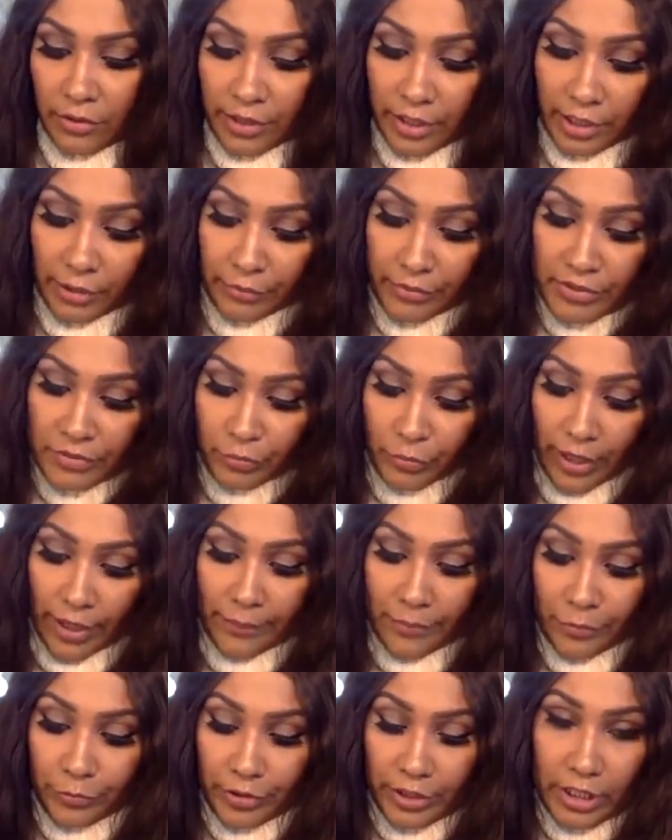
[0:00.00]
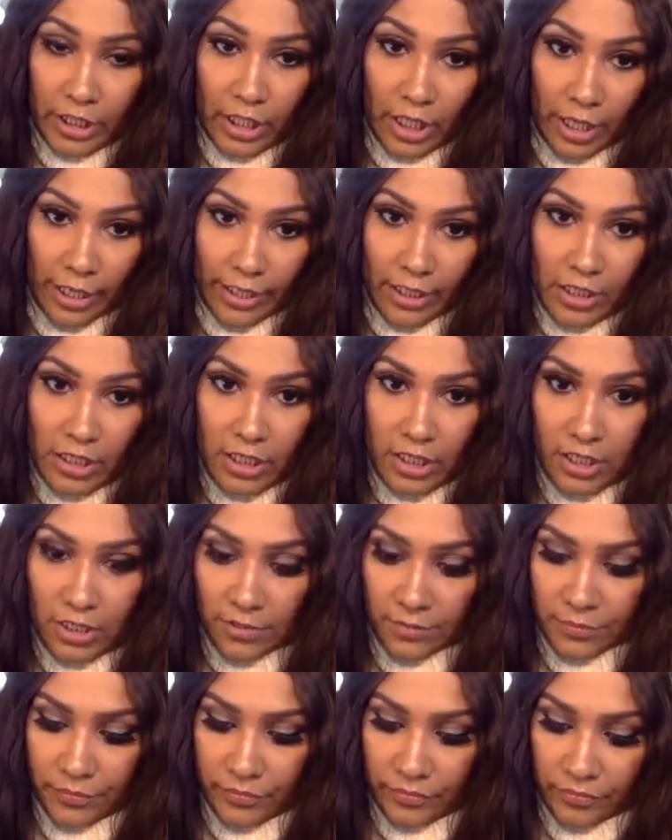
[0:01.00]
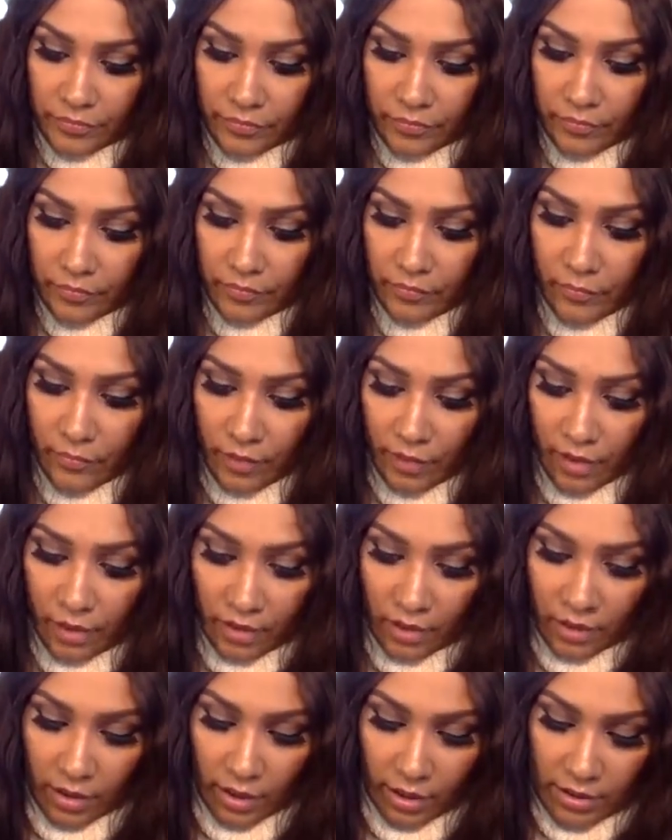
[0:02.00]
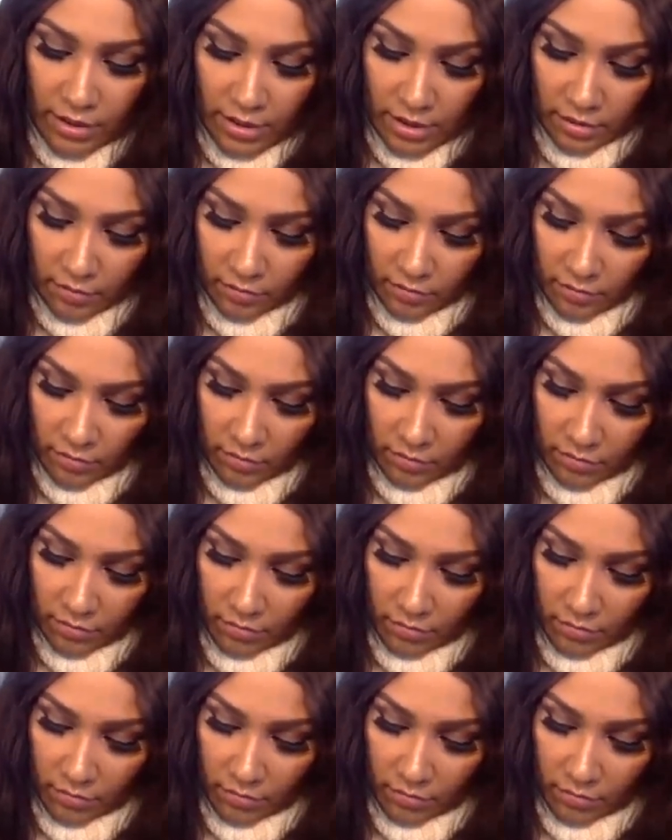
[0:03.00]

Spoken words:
it was wrapped really nice in some